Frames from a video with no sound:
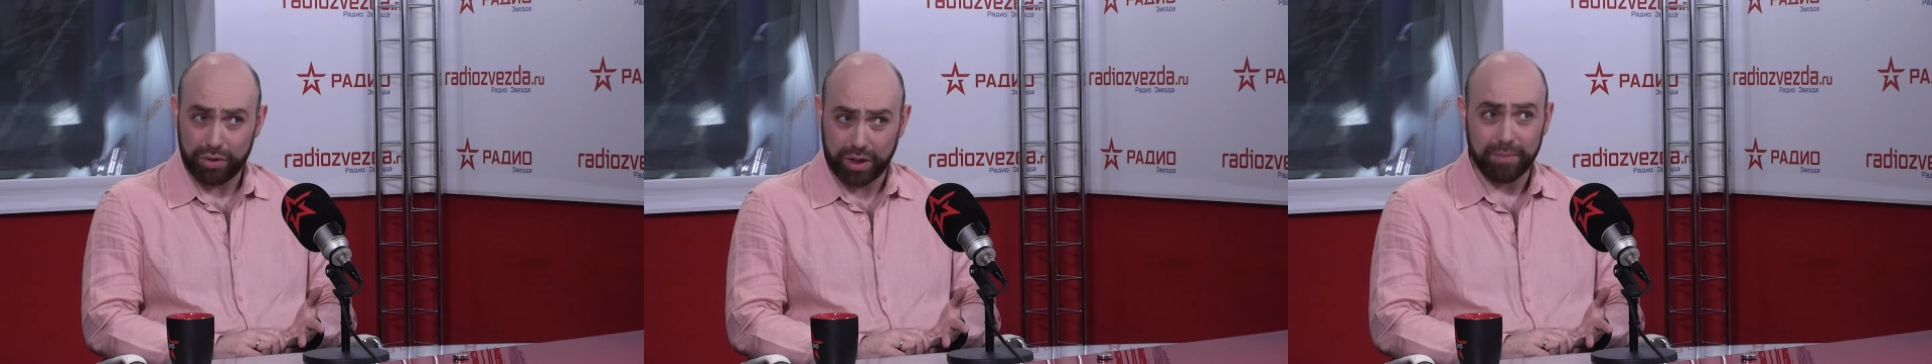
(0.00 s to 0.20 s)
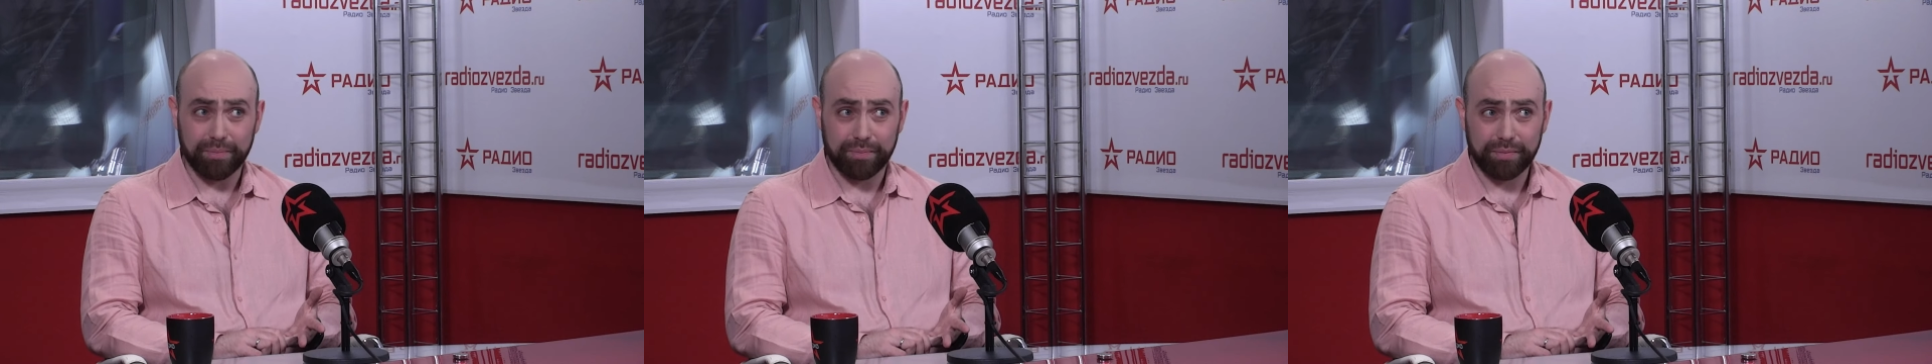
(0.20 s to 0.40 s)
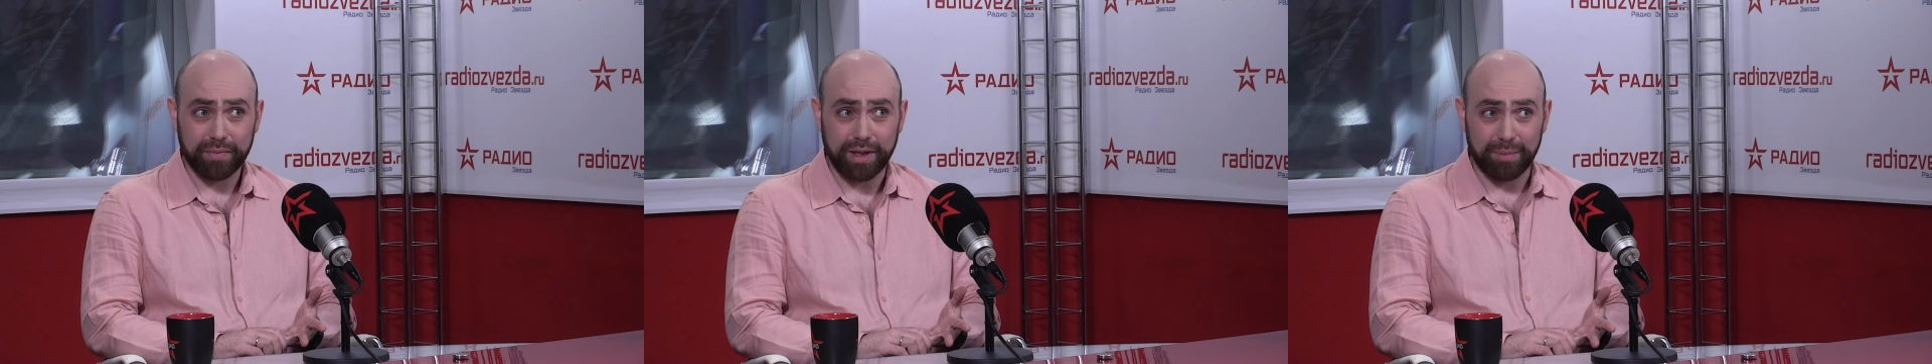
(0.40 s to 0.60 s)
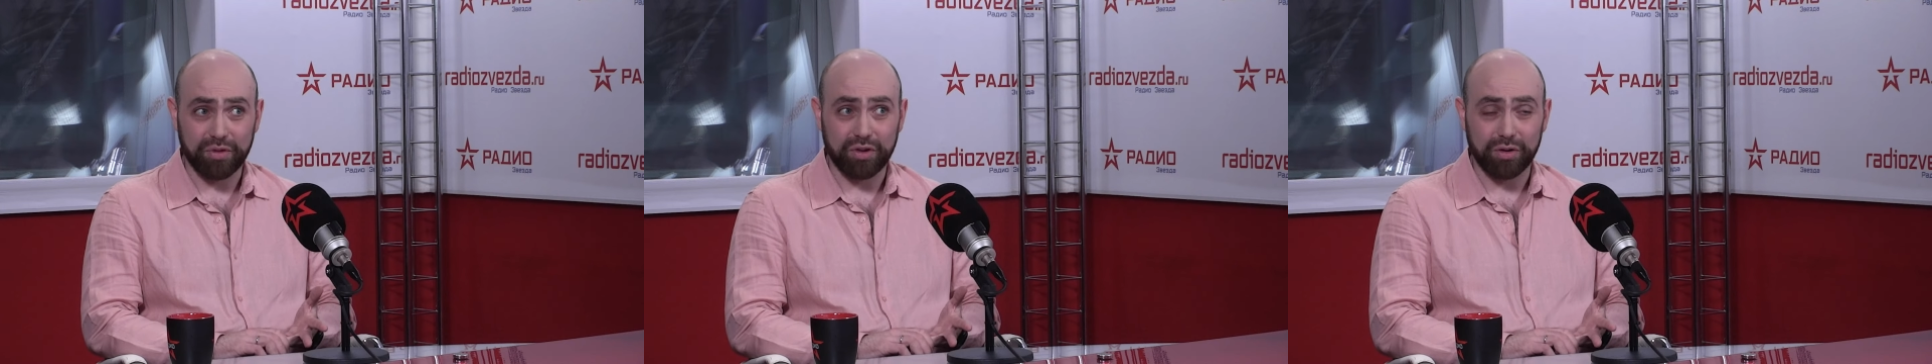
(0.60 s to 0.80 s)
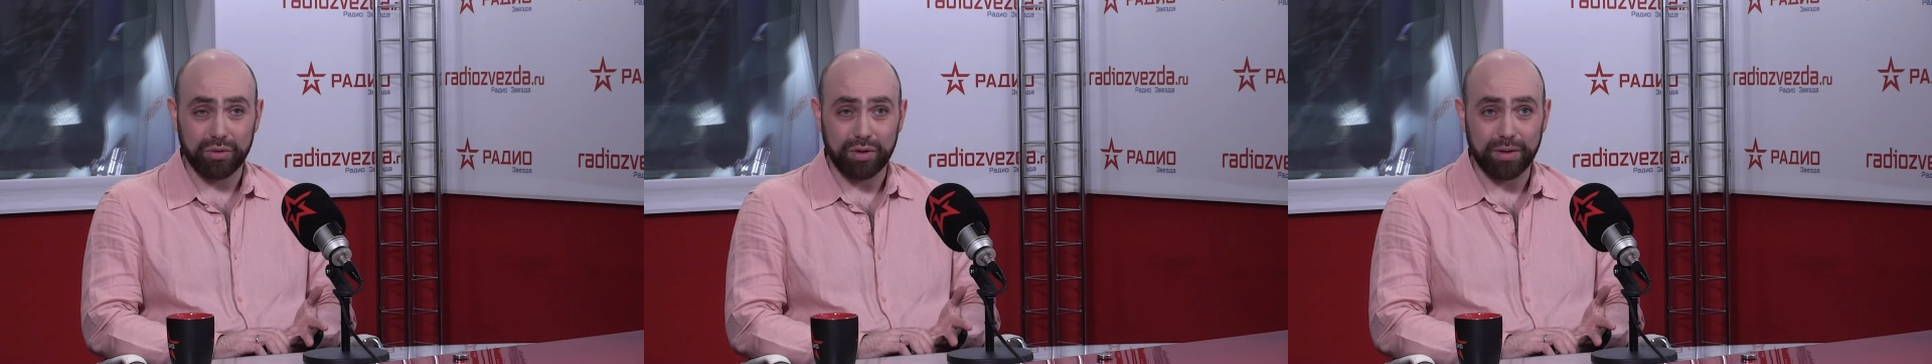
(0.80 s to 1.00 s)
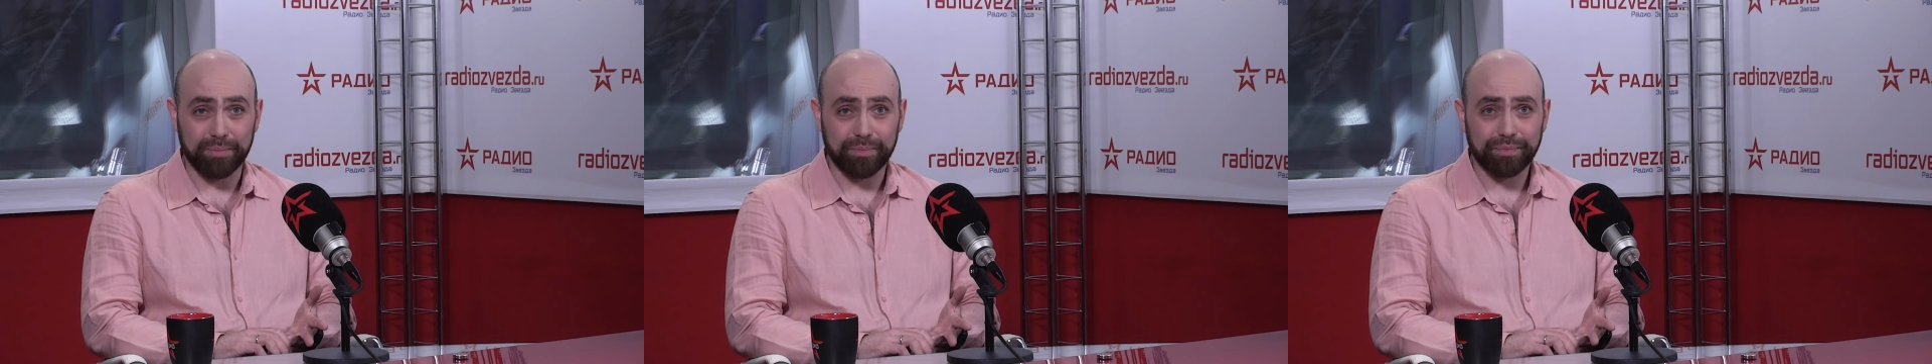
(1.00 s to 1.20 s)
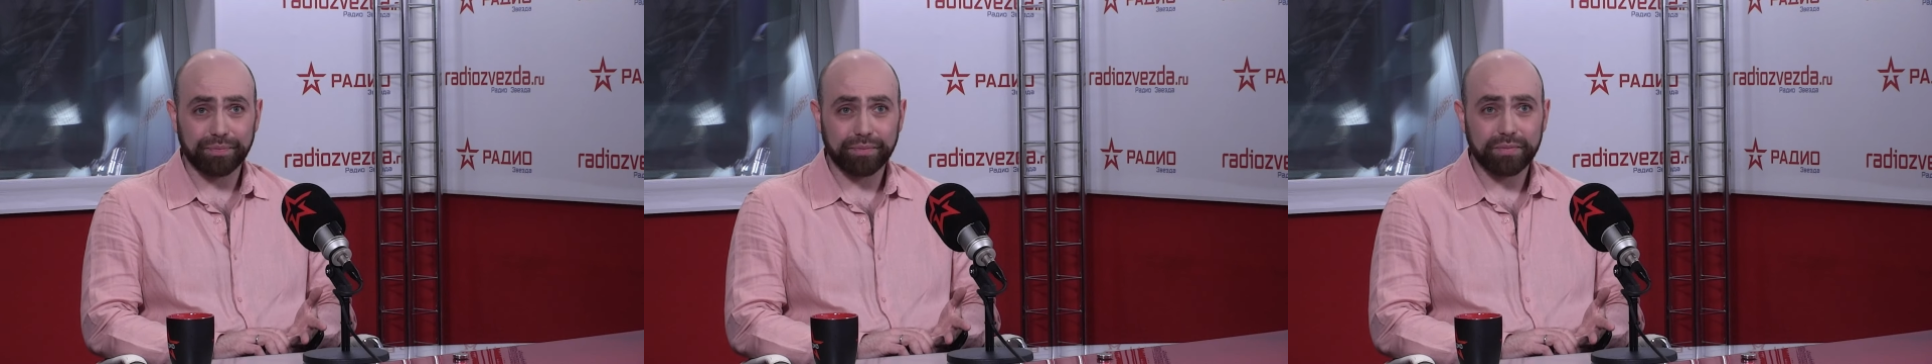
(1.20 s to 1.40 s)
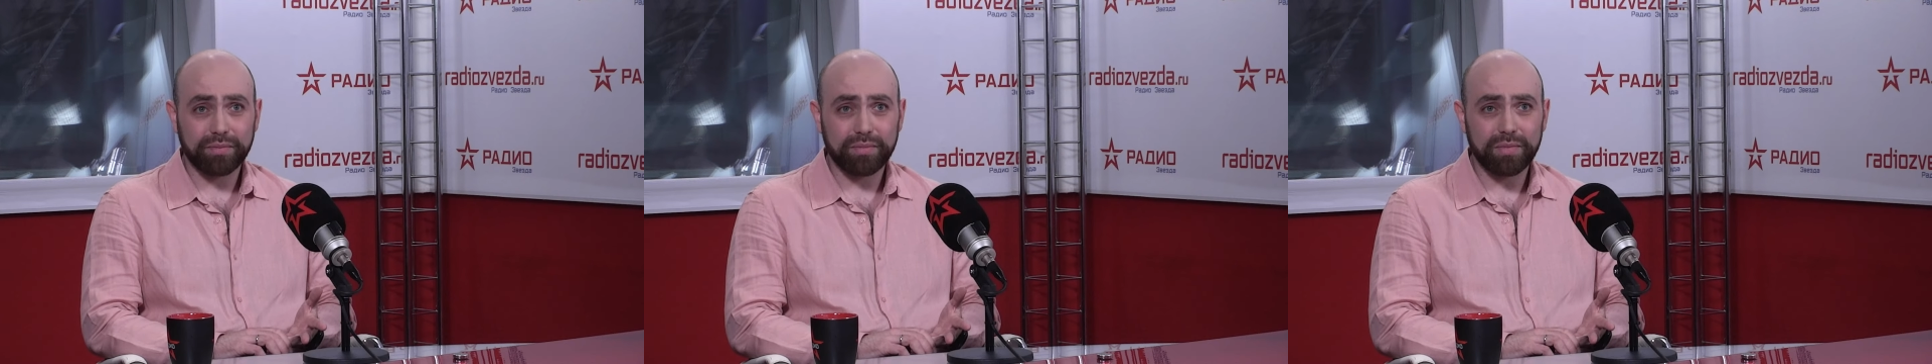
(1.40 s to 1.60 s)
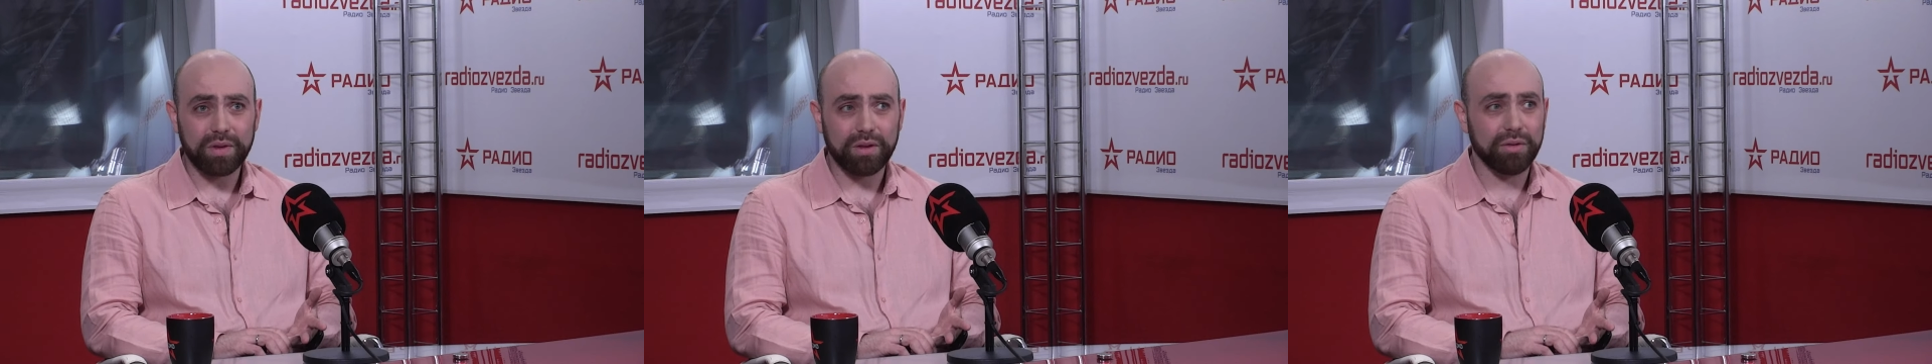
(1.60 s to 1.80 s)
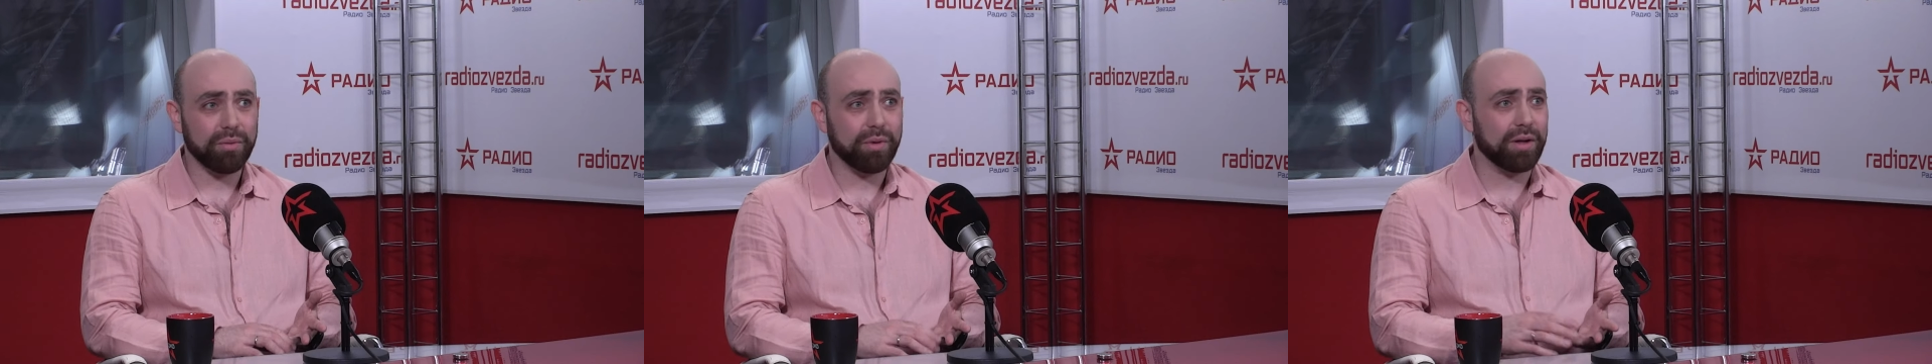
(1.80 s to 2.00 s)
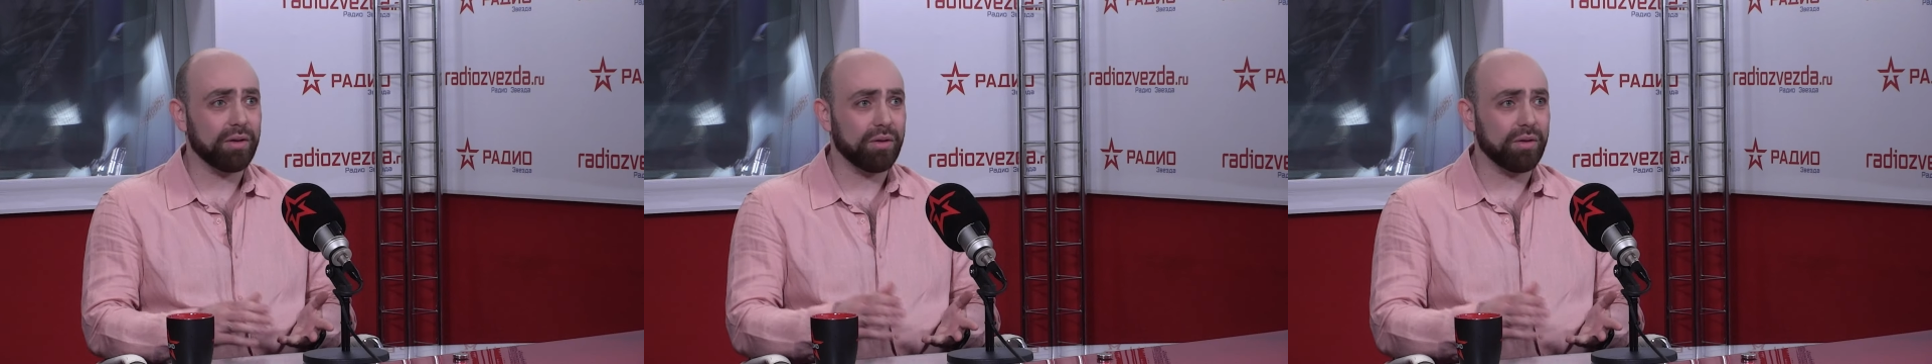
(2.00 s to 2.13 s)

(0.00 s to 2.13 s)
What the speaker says: Oh, yeah, absolutely. When